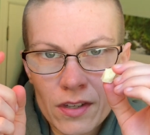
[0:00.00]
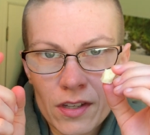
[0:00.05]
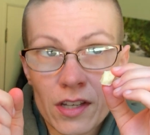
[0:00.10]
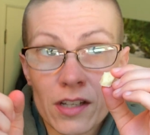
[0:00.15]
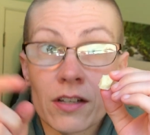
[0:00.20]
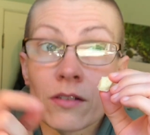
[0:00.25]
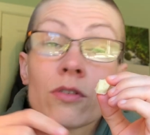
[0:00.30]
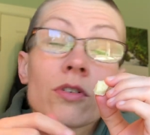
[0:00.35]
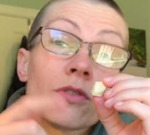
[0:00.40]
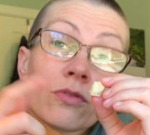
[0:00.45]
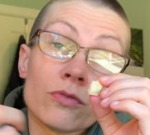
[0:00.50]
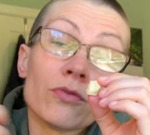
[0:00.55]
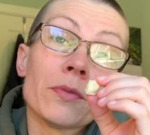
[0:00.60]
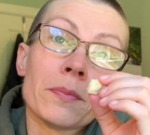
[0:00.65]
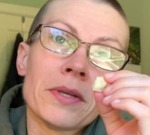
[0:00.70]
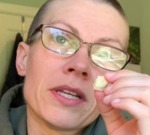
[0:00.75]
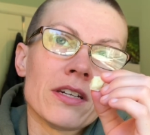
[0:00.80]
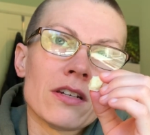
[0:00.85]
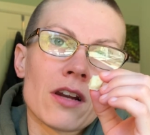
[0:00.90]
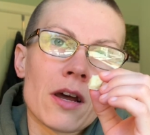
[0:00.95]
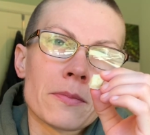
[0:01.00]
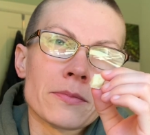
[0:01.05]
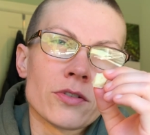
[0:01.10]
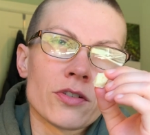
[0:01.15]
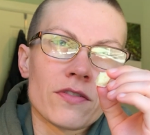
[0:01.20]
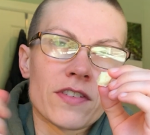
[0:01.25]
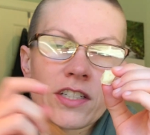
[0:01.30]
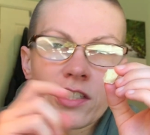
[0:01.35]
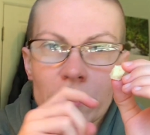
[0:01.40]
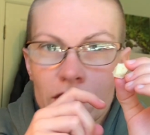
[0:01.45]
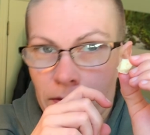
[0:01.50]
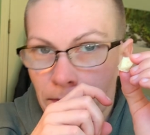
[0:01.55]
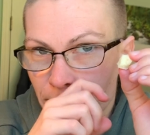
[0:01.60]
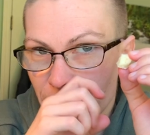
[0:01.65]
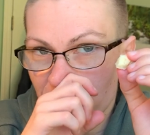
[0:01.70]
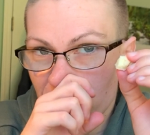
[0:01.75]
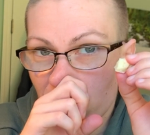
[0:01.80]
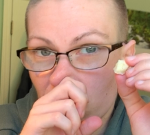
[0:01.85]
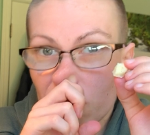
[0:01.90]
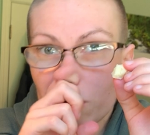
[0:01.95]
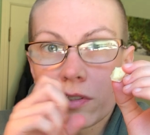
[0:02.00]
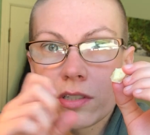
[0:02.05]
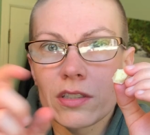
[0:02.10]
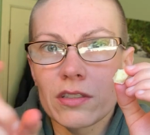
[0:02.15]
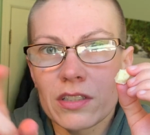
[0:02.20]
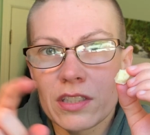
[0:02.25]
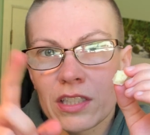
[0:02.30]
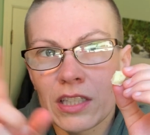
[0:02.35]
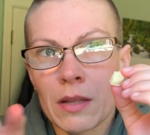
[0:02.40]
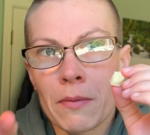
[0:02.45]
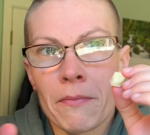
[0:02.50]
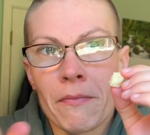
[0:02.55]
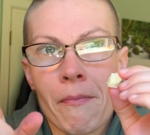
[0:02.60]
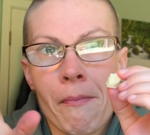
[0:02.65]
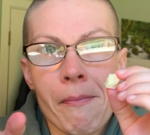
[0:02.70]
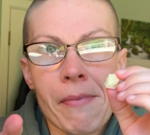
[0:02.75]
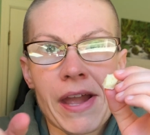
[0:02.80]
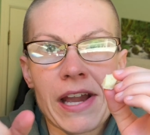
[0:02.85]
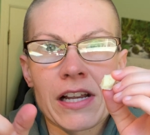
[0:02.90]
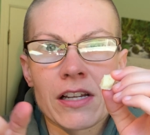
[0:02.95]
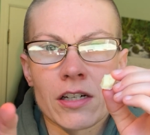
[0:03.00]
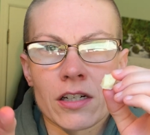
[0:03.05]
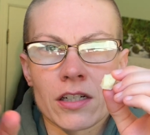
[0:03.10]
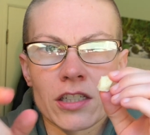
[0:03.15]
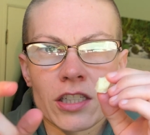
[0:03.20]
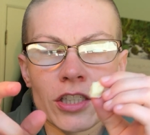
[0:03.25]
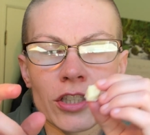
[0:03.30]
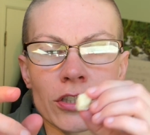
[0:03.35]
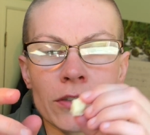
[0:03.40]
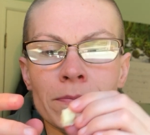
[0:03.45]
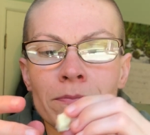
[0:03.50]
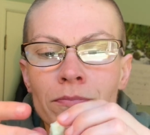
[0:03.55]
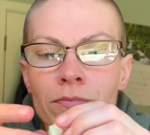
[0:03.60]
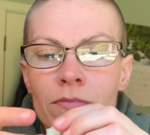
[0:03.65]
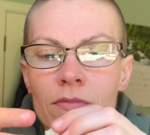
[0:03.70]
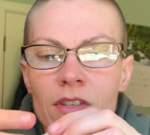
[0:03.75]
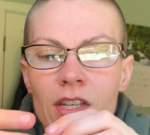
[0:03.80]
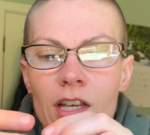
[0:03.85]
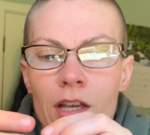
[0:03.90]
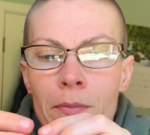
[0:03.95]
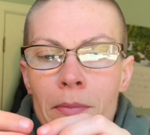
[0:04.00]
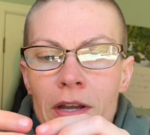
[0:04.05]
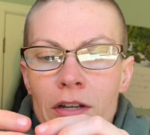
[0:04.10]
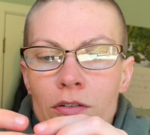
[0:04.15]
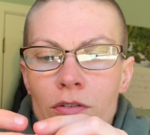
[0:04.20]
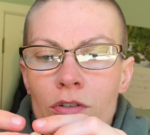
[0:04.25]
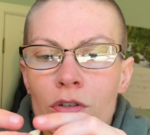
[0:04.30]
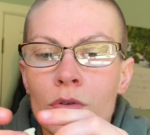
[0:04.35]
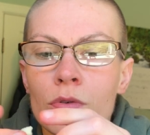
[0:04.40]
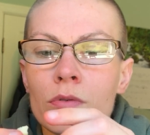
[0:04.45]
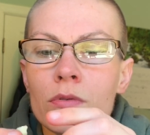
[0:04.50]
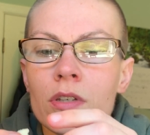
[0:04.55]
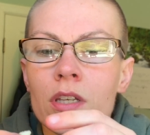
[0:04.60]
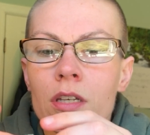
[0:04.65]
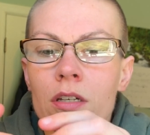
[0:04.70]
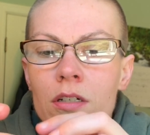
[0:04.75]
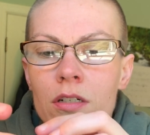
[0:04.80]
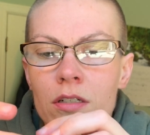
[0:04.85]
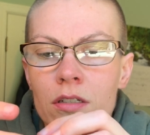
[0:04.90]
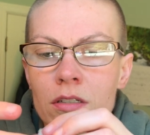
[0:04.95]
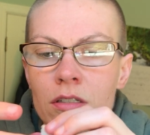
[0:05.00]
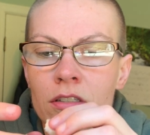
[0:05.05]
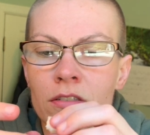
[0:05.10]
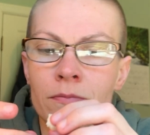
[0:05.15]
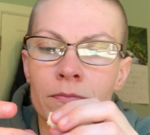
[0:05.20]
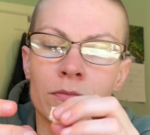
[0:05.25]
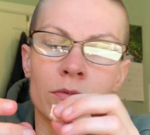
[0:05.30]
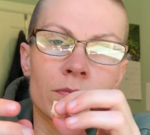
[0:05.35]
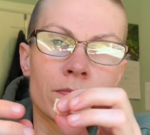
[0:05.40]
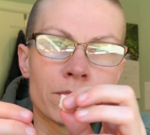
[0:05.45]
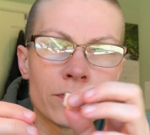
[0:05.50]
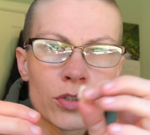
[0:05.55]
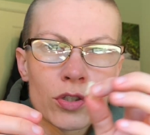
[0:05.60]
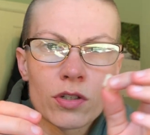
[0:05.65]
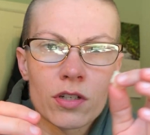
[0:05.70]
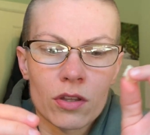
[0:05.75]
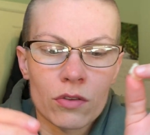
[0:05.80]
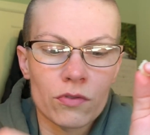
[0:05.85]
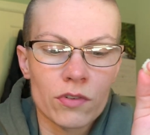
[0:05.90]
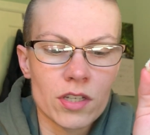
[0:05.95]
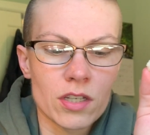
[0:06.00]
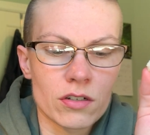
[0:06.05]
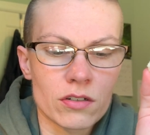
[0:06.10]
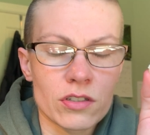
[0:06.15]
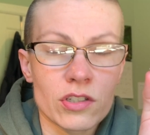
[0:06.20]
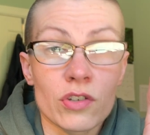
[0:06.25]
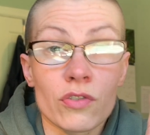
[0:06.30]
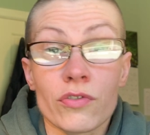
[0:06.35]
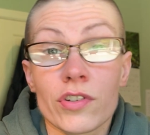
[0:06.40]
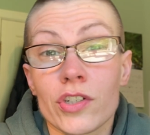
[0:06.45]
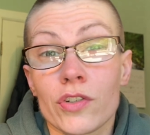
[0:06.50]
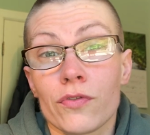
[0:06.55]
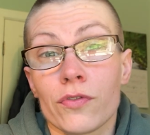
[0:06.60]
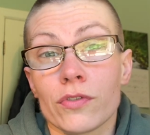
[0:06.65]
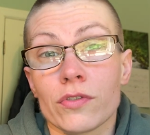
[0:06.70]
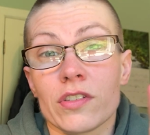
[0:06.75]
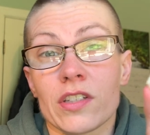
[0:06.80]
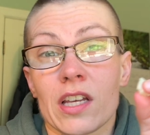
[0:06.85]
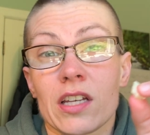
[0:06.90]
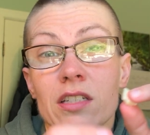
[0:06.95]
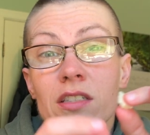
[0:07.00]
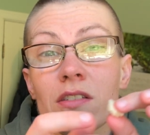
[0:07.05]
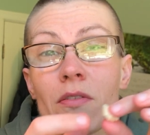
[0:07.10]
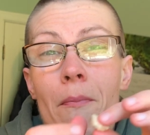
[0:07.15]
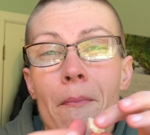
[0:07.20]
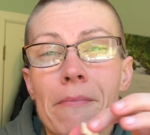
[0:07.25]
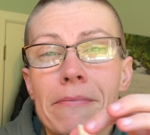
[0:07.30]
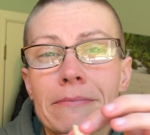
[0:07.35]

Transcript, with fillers: uh, or repeated observation, the squirrels in the backyard here take about two years, two to three years to reach full size.